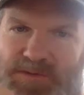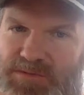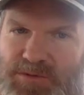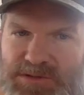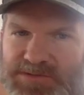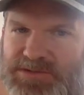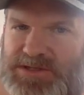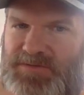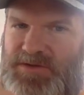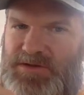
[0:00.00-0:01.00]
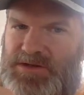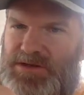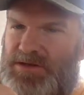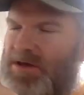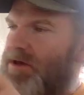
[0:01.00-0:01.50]
but more
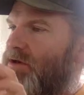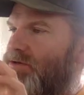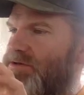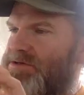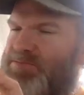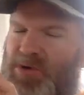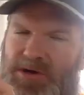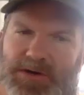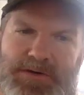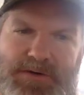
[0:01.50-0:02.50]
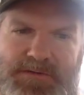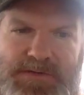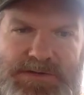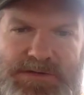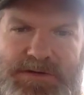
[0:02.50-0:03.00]
specifically, just part of
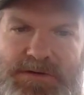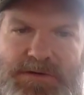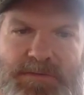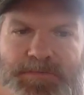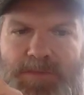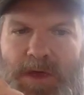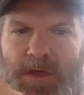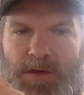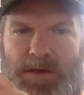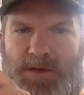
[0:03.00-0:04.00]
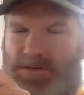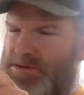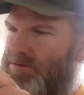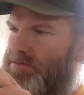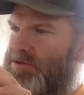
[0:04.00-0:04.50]
the circle.
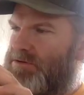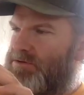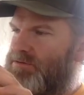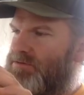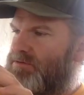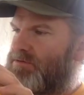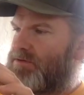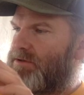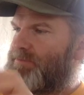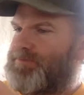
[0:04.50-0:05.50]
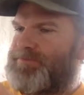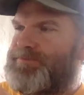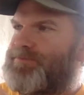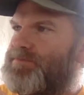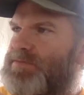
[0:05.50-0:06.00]
So when you
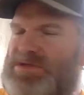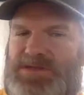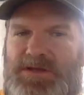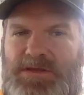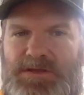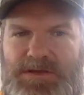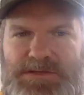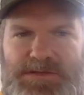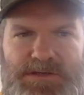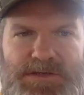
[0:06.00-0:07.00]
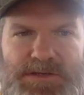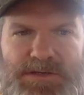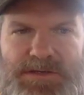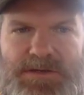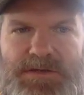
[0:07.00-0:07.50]
studied this
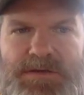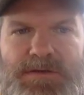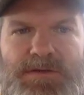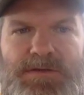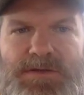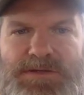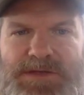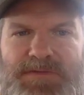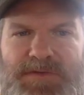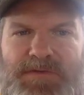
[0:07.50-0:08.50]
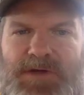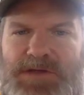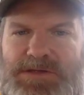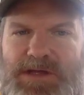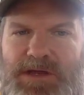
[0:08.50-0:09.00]
in the 7th
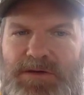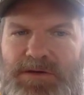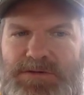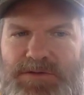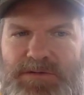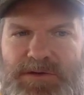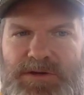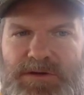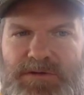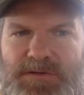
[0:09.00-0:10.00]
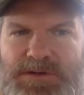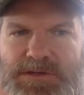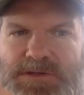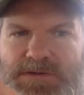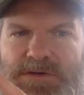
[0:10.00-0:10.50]
grade standards, whatever year it was
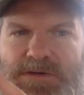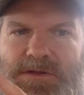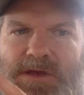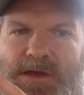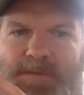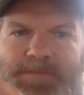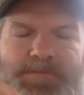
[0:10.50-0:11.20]
that you took that,